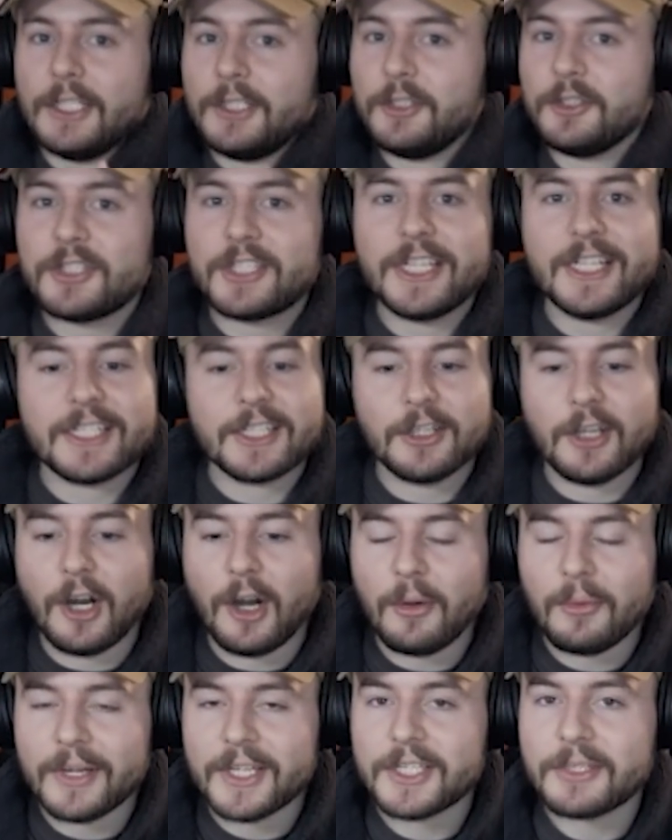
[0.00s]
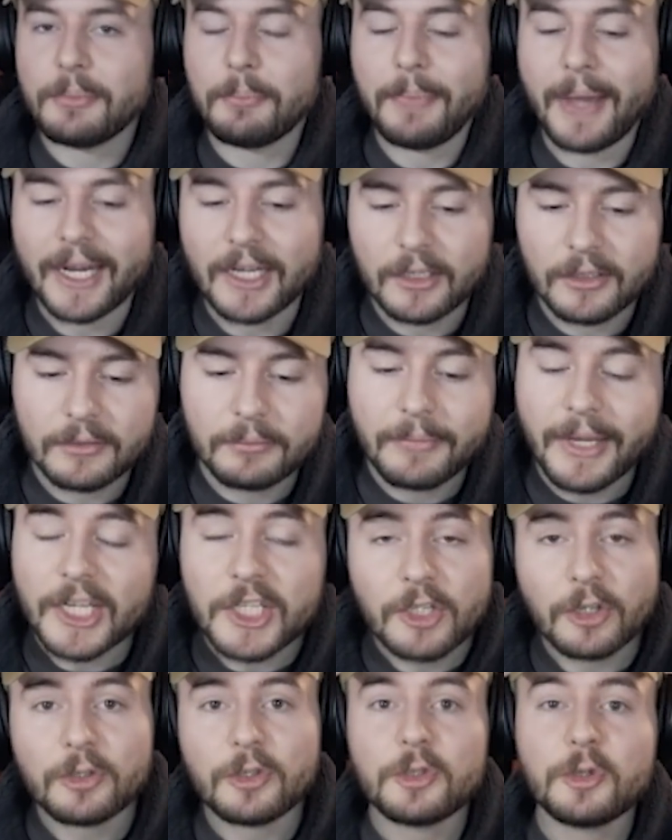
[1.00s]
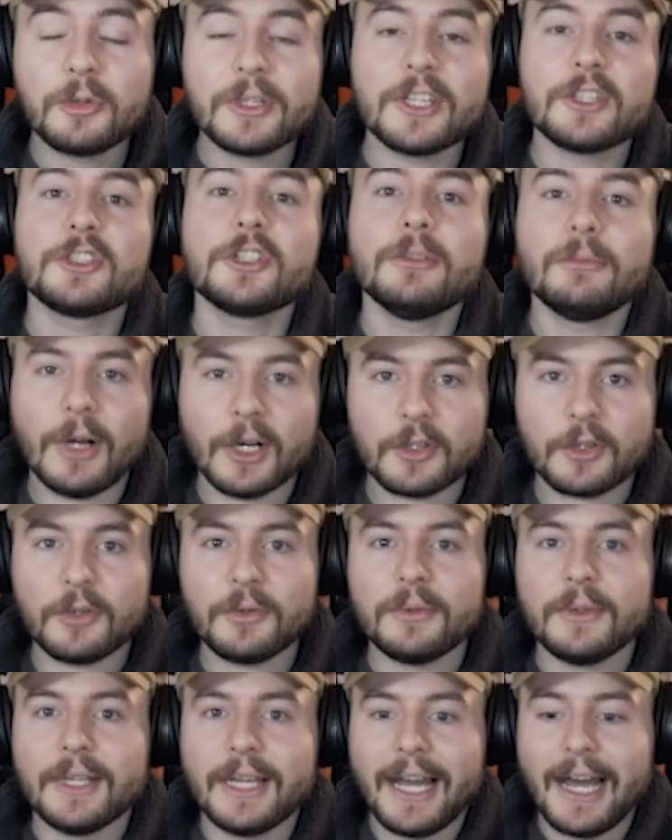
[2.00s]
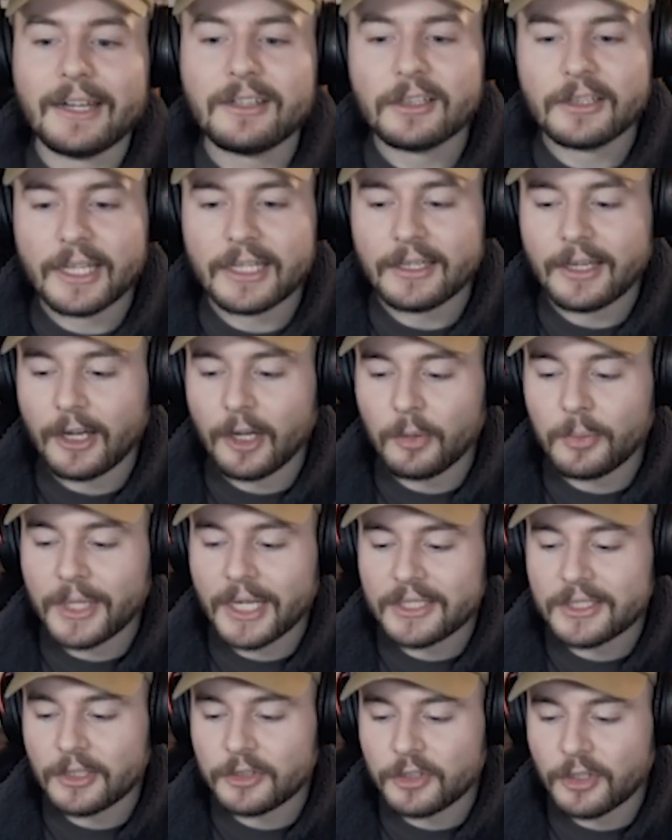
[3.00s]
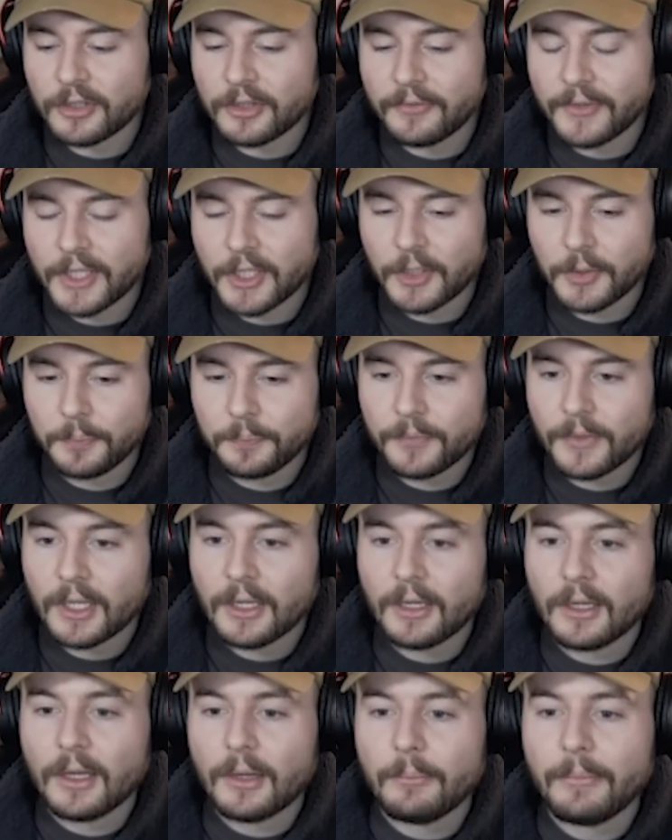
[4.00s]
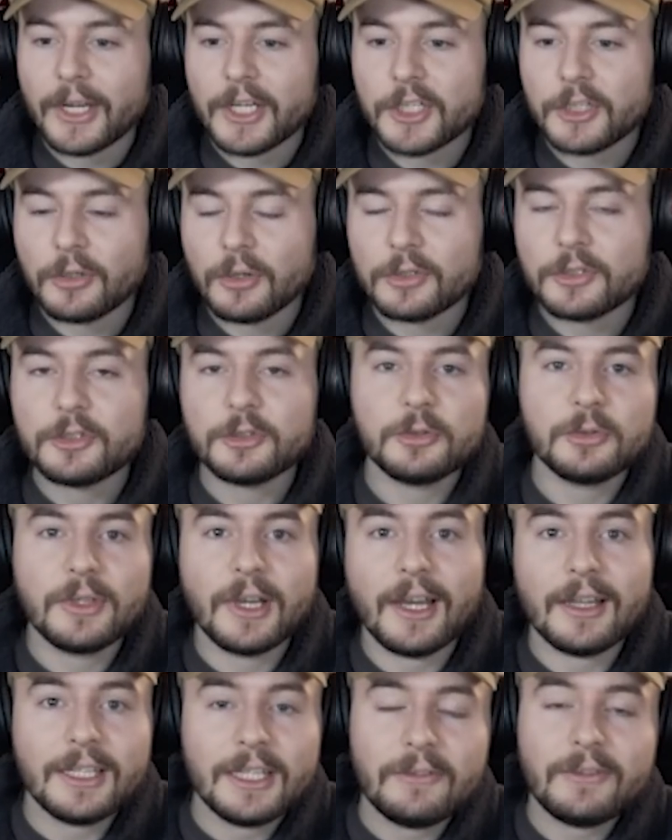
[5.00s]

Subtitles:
New season, always banger. Make sure to tune in tomorrow. Until that, I hope you guys enjoyed the video. Make sure to leave a